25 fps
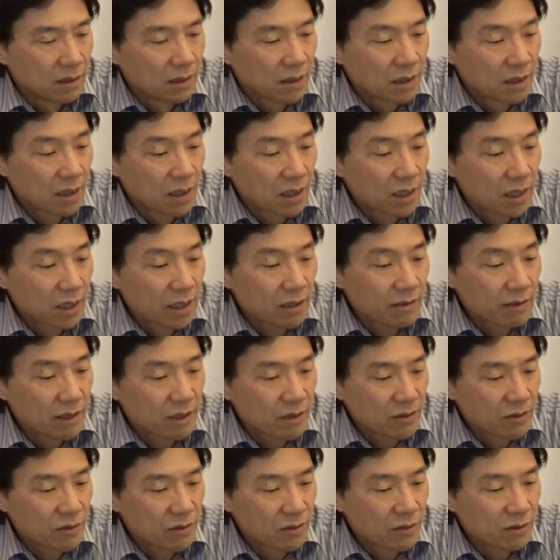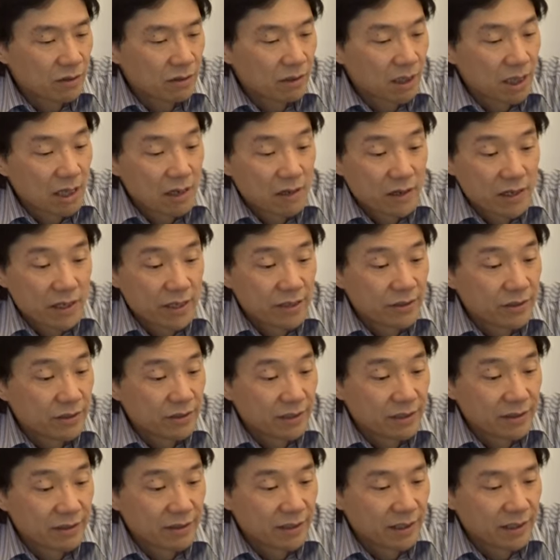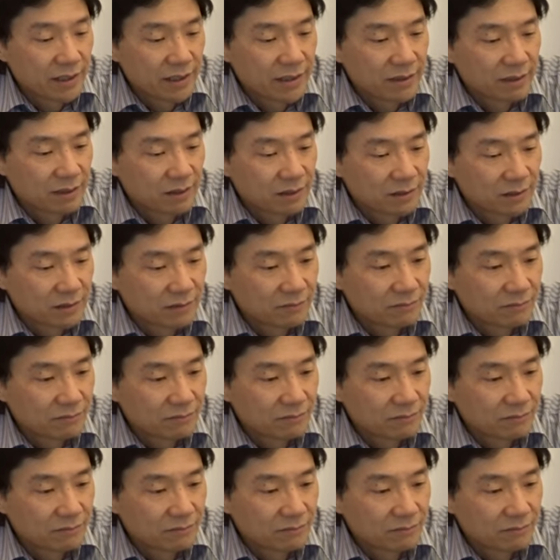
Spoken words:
Hi Rahul, how are you doing?